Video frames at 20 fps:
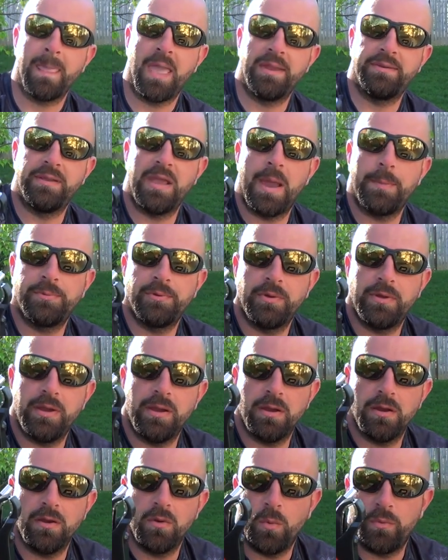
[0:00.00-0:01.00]
adapter
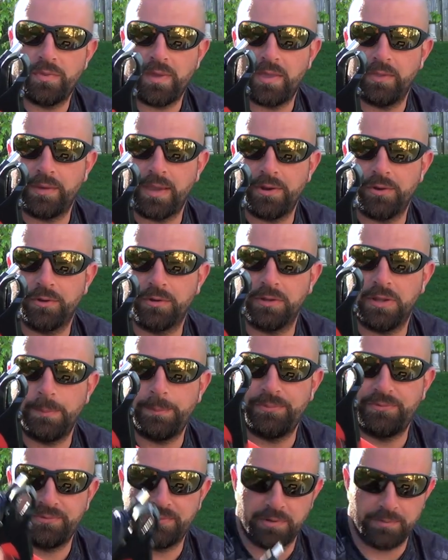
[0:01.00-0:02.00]
here with alligator
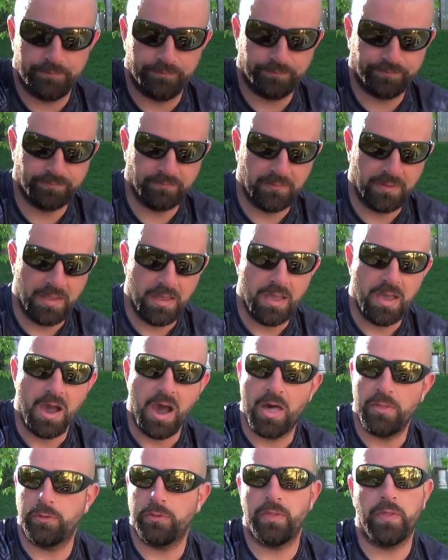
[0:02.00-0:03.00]
clips.
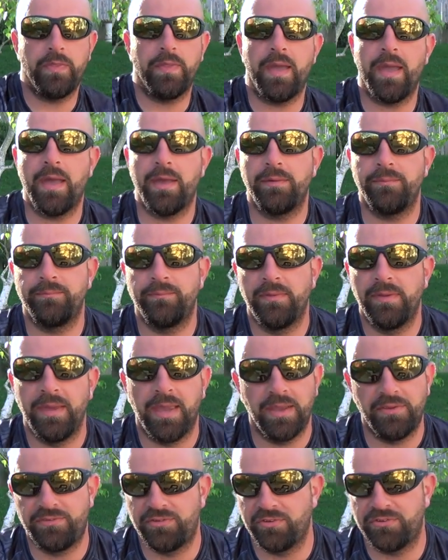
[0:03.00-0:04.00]
Other than that,
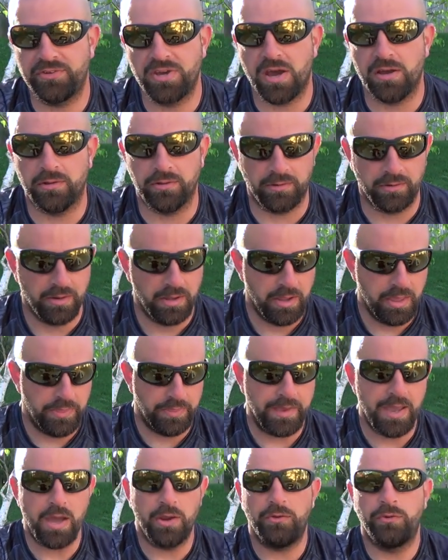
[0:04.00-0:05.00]
it's just color.
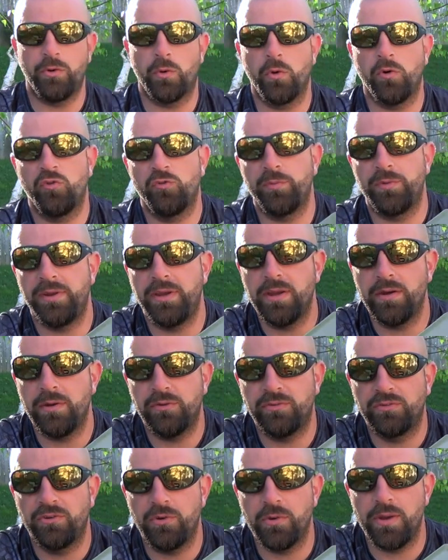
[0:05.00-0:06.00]
The Outdoorsman here
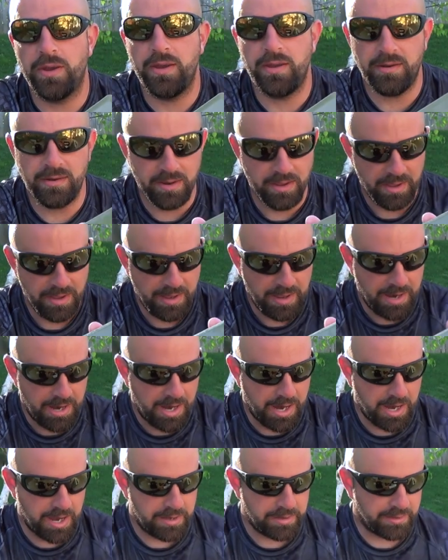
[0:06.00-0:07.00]
is green,
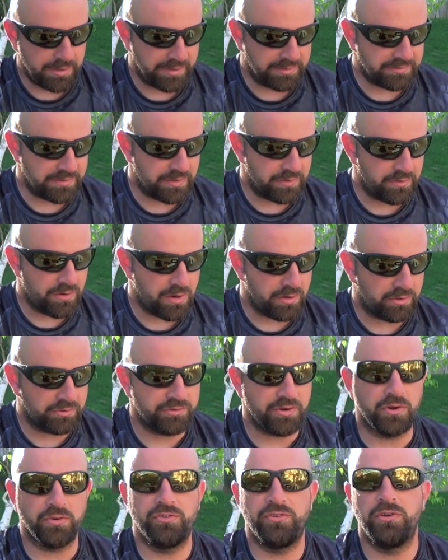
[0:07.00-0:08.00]
and like I said, the Nautic
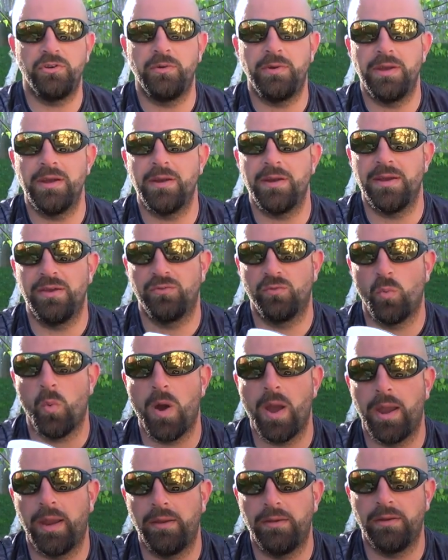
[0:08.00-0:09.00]
Star 2 here is
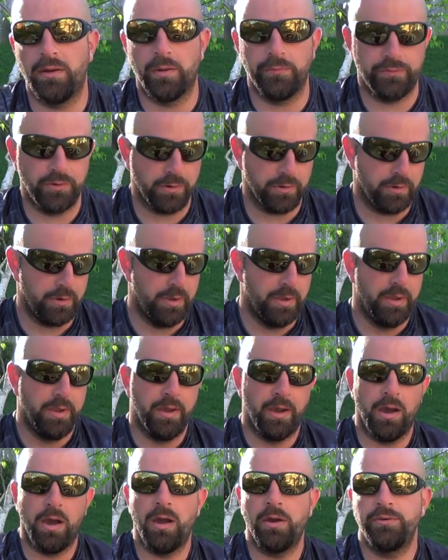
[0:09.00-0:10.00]
white. You know, if you're
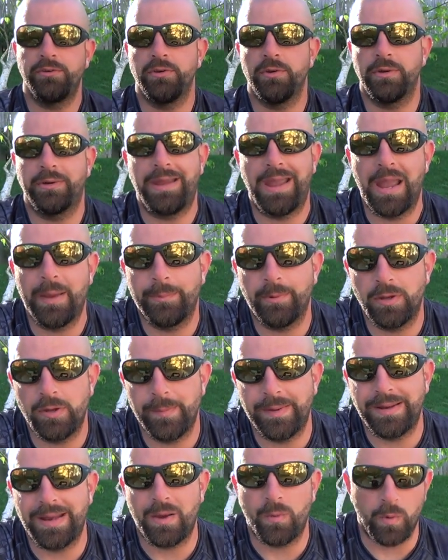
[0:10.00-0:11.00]
a hunter or a camper, you
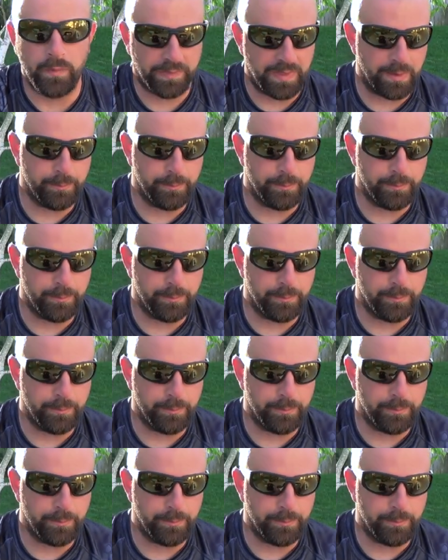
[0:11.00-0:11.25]
may not want